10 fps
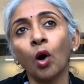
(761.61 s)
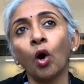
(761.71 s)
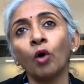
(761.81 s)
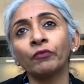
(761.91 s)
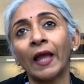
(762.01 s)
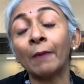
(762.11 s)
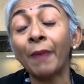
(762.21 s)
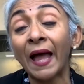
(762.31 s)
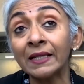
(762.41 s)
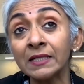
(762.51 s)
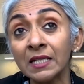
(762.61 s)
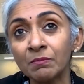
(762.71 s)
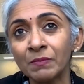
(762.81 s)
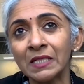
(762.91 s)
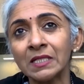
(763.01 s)
of
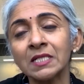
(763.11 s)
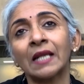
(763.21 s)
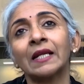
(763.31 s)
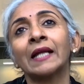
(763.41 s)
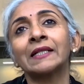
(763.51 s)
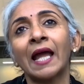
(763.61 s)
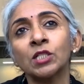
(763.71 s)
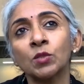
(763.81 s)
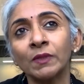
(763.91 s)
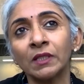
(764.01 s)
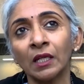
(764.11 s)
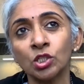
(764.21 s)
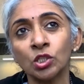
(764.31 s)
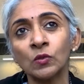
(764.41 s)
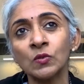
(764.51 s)
abandonment and attachment
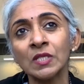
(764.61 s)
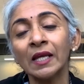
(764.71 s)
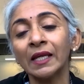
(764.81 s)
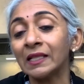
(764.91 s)
issues